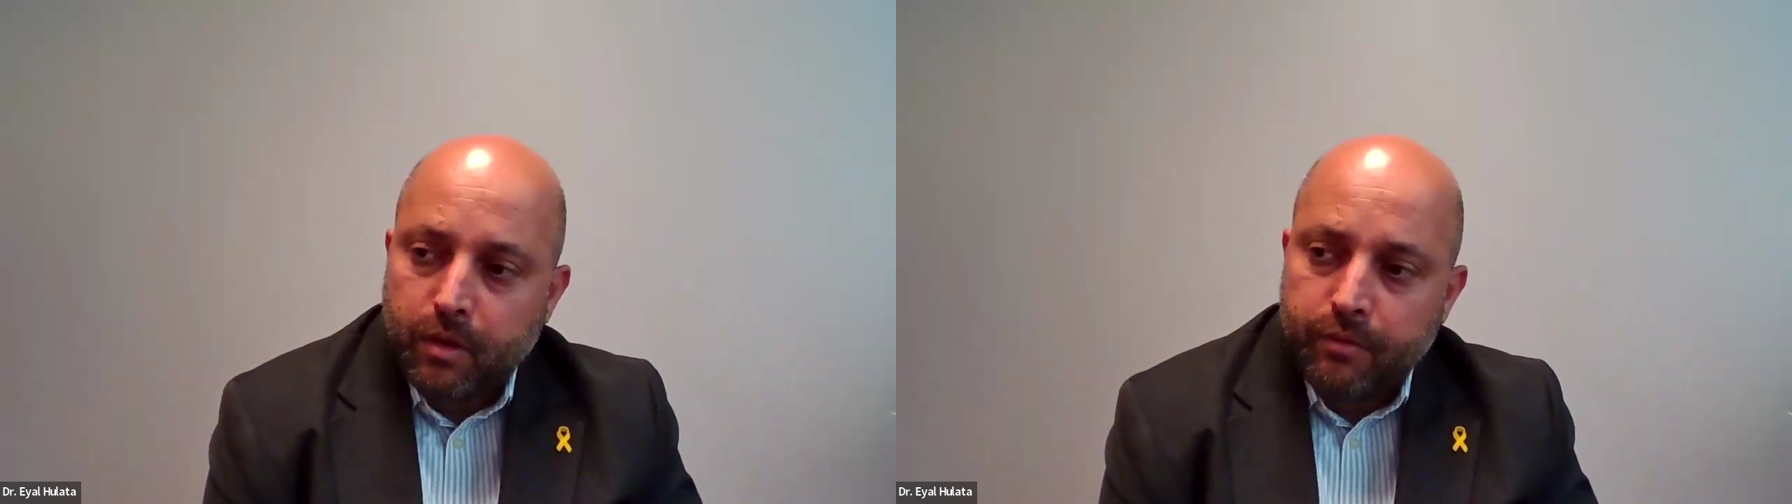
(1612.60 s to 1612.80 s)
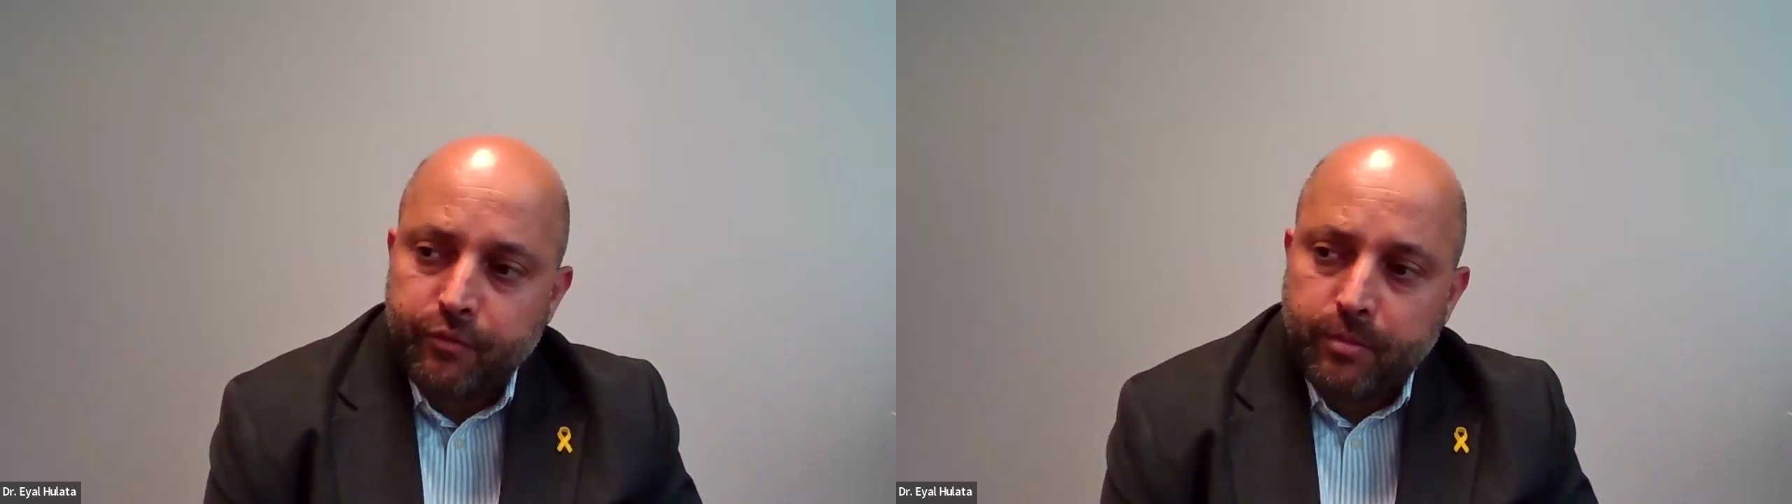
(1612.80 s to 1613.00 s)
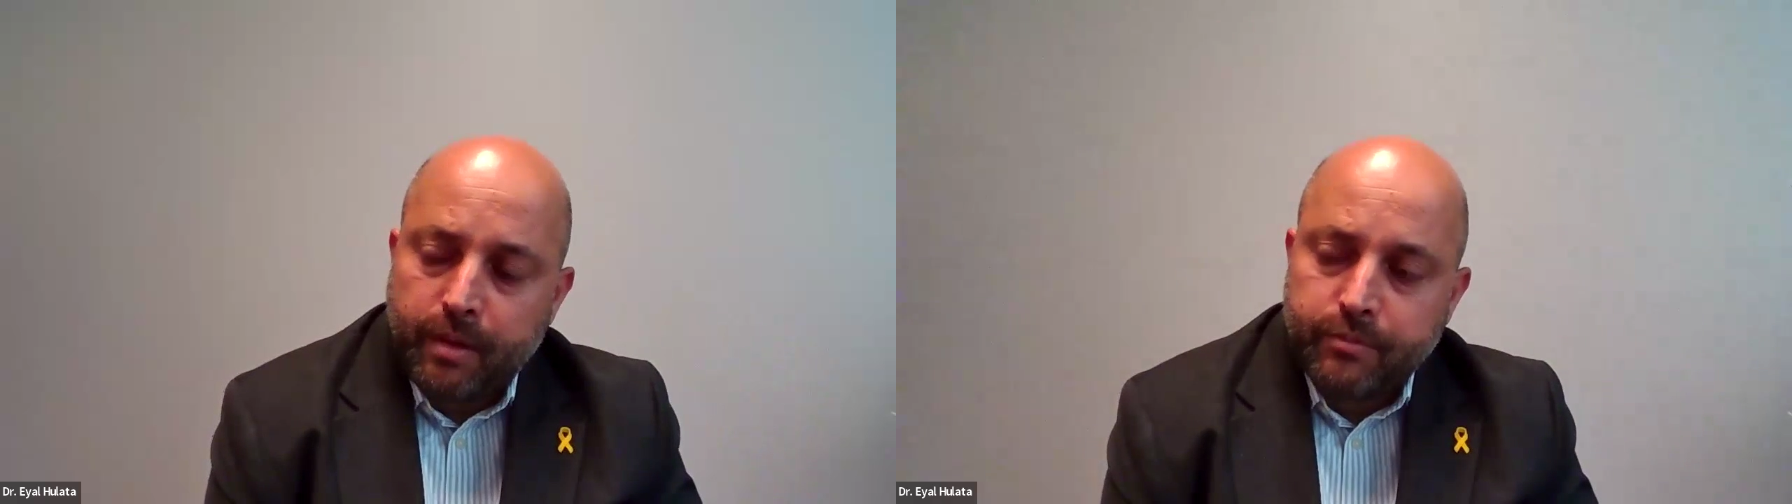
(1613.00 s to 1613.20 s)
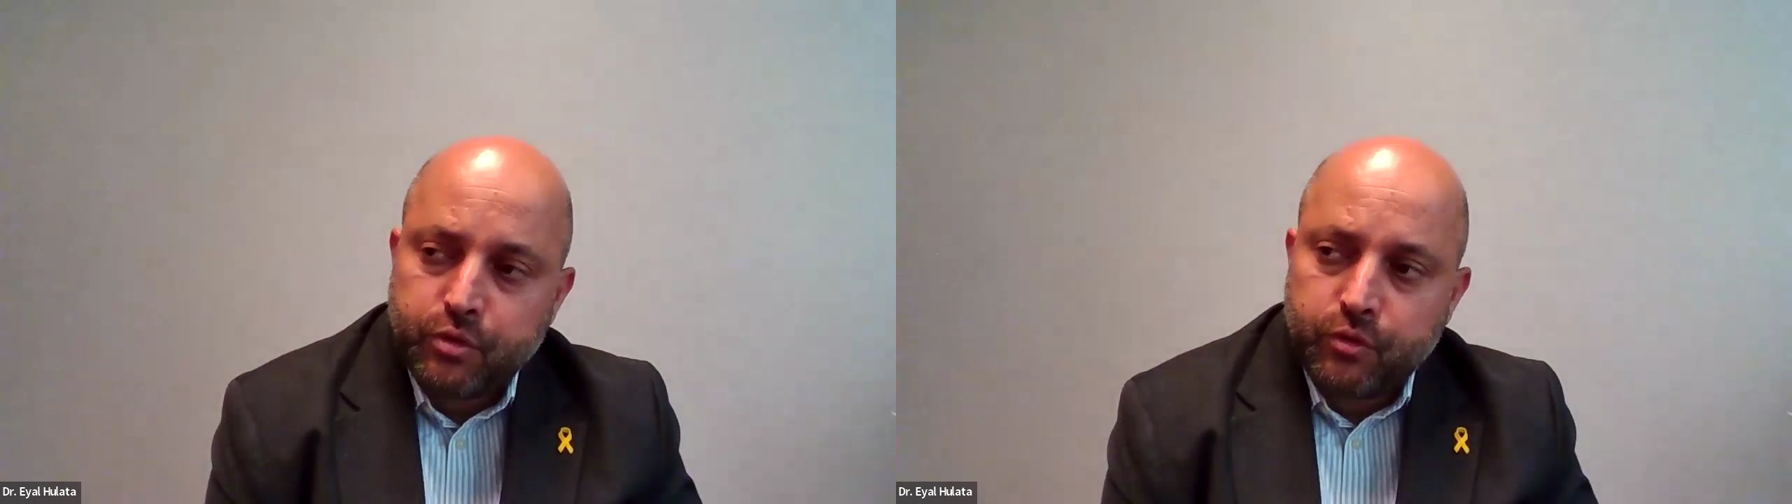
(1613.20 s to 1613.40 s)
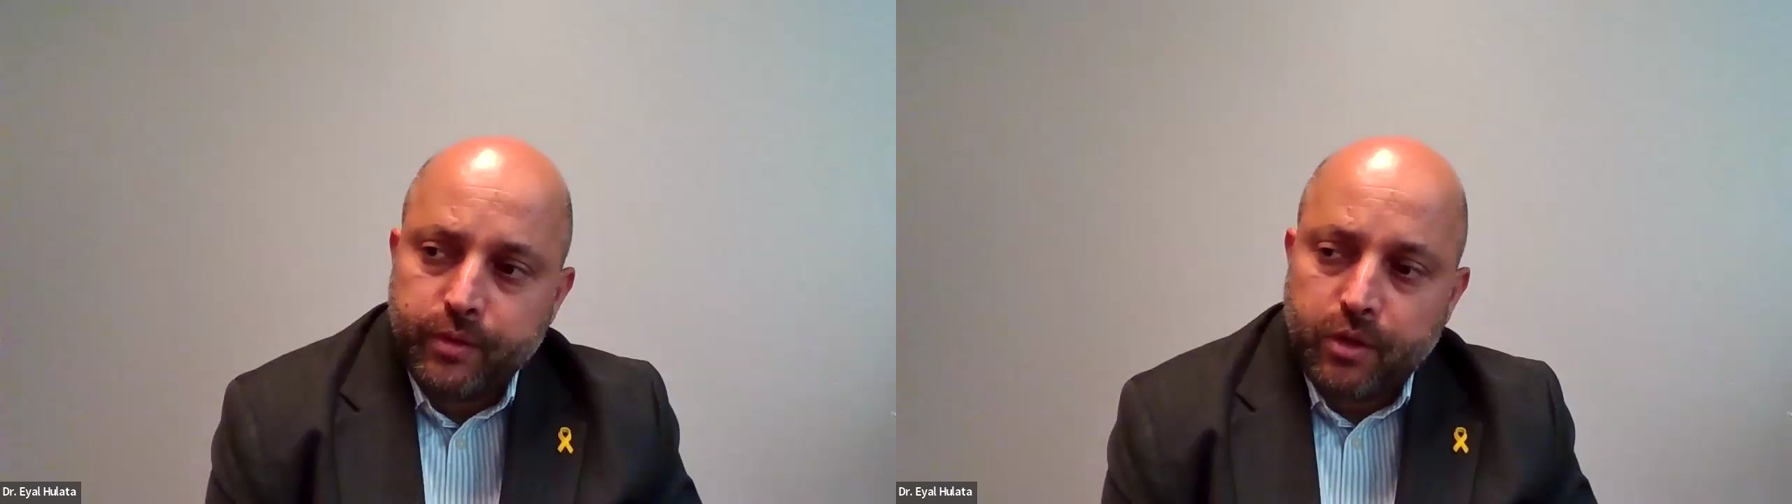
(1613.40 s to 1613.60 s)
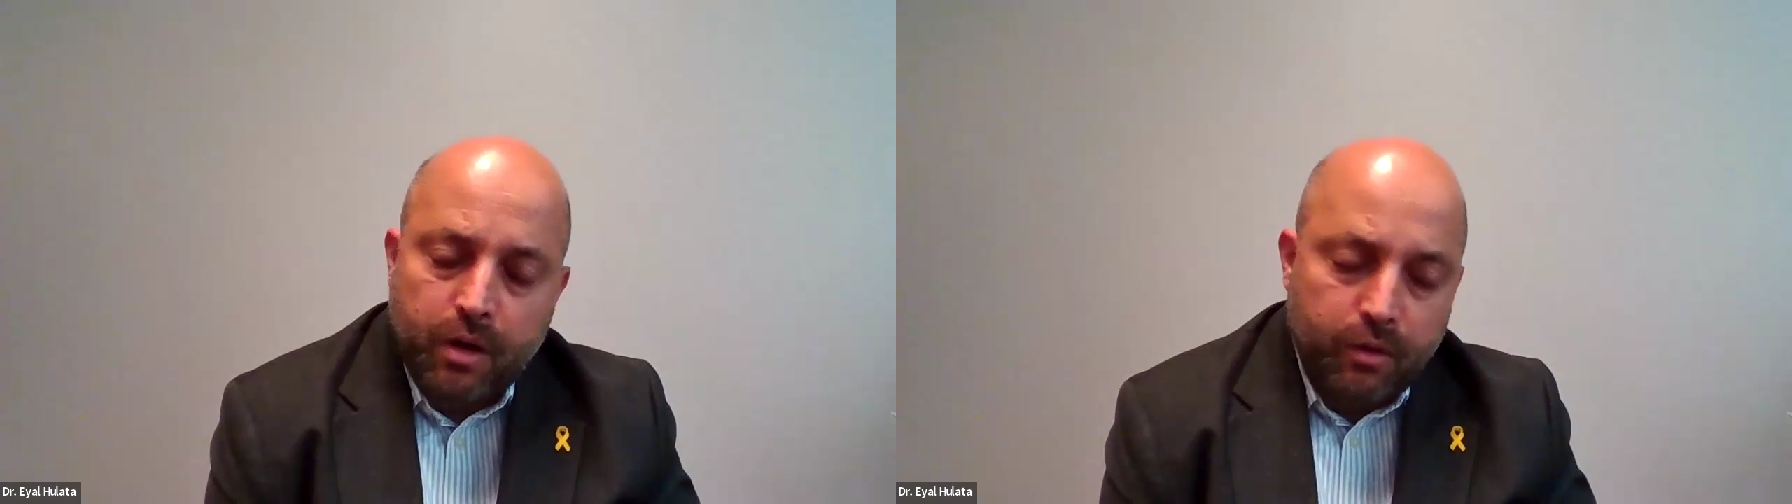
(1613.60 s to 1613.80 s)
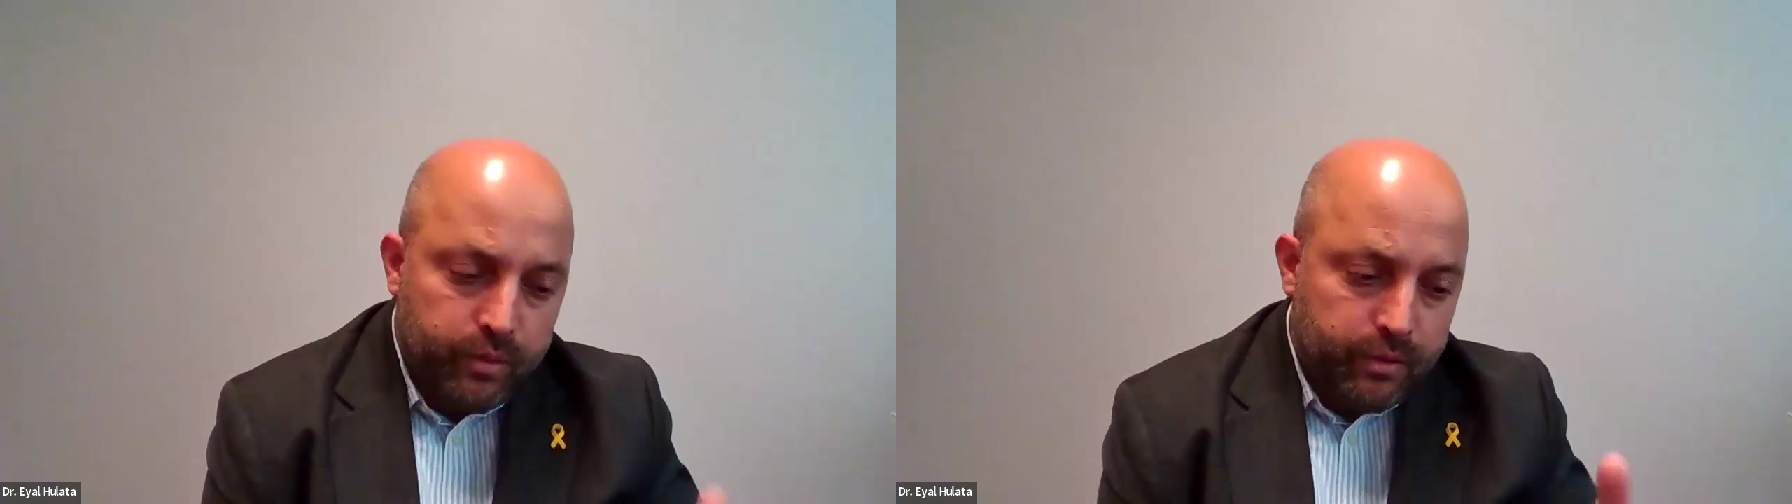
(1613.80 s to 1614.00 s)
all of you, I'm sure, recall